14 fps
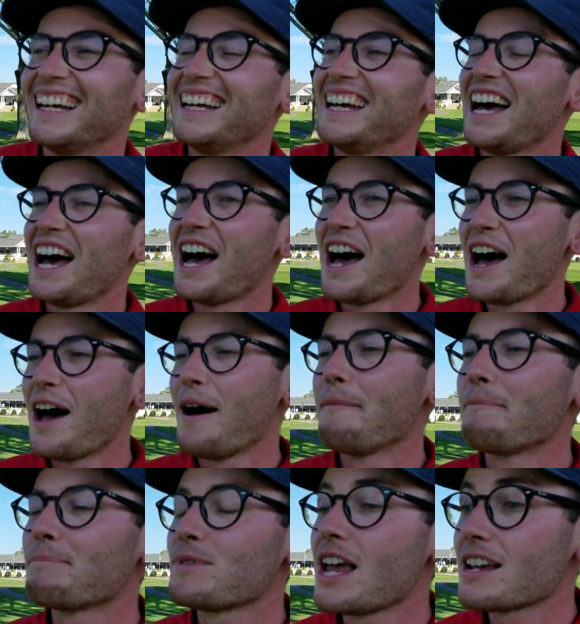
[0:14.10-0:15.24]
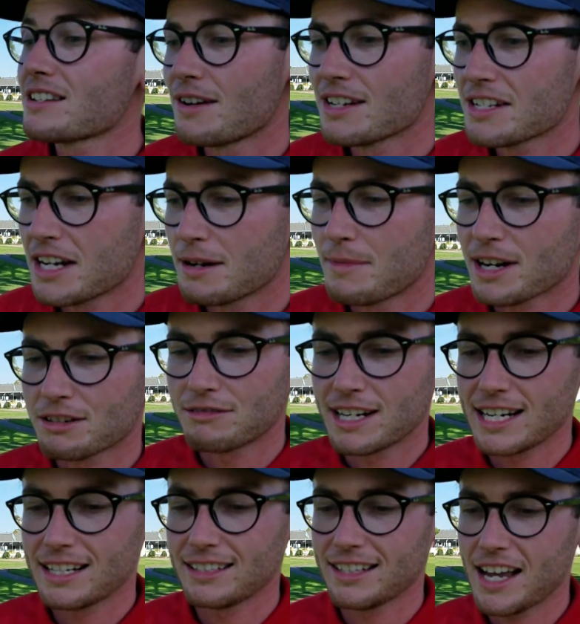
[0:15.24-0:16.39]
Yeah, so I started my
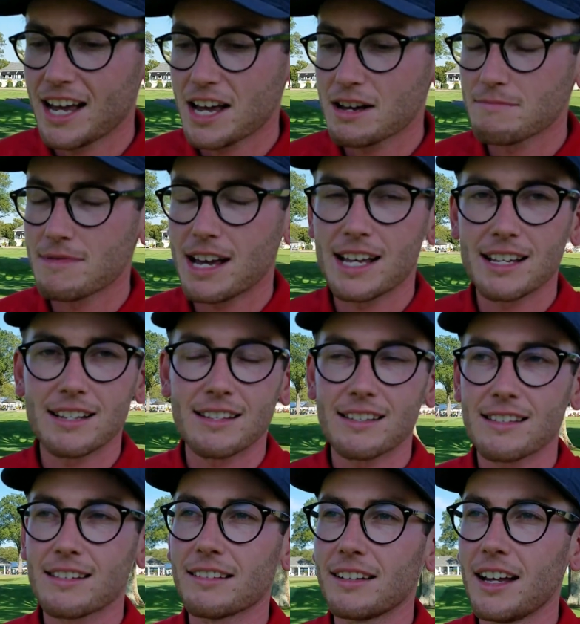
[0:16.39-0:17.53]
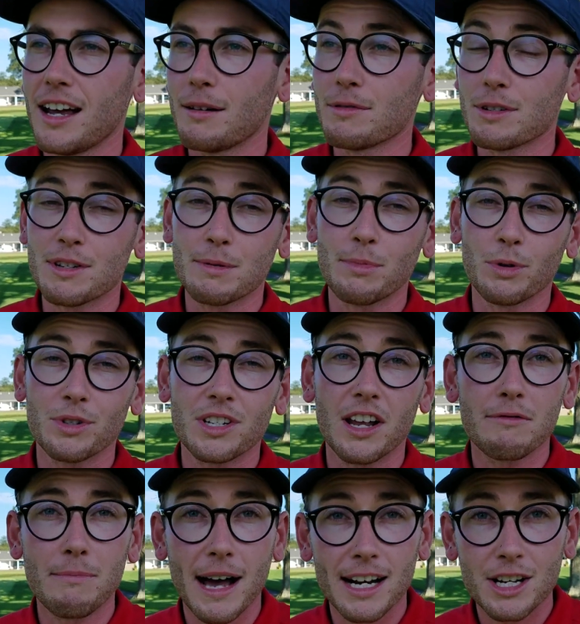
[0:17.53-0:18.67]
career as doing sports surf
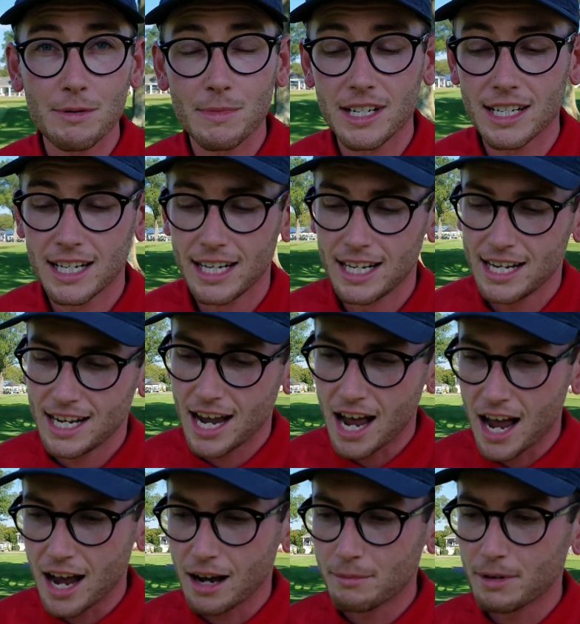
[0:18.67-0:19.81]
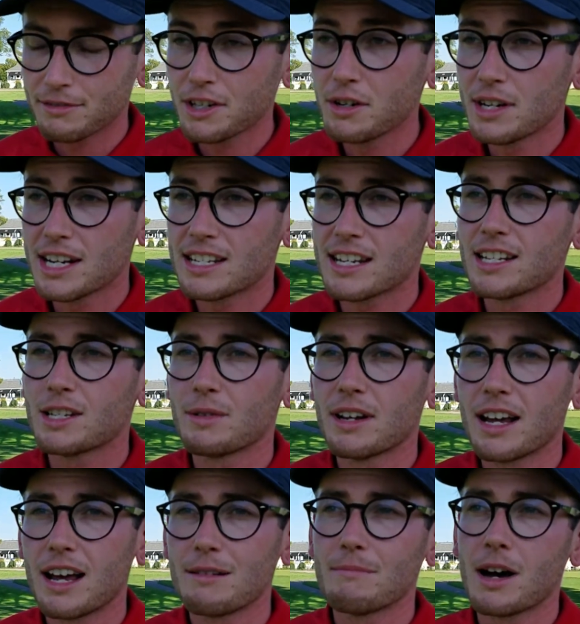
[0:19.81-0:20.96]
management. A few years into it,
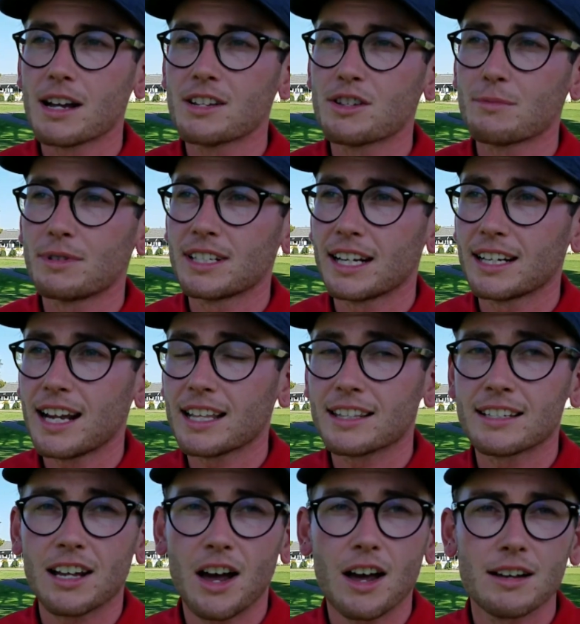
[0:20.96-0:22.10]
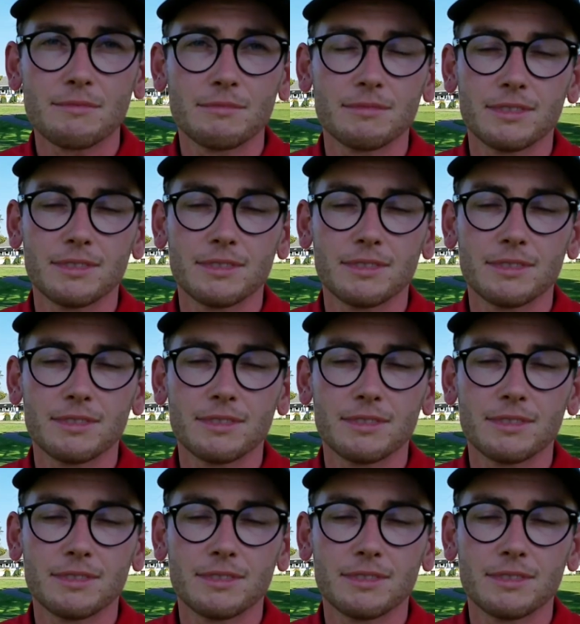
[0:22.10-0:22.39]
and my superintendent at the time,